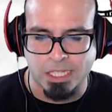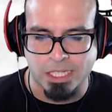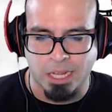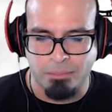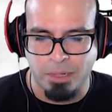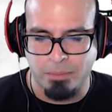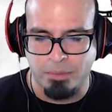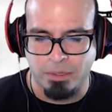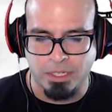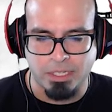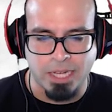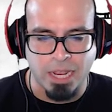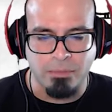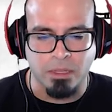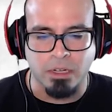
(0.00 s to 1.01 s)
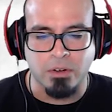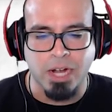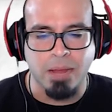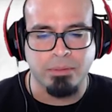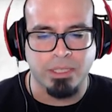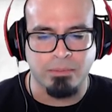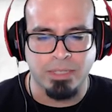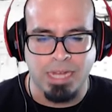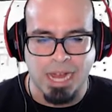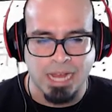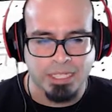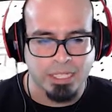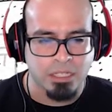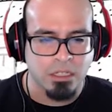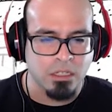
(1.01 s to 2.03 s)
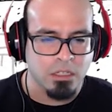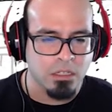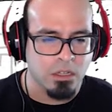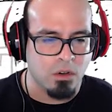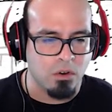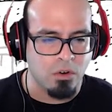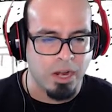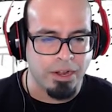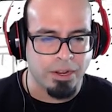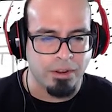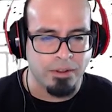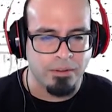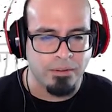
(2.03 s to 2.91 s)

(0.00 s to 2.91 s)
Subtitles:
Step up to the table and grab some dice. Alrighty.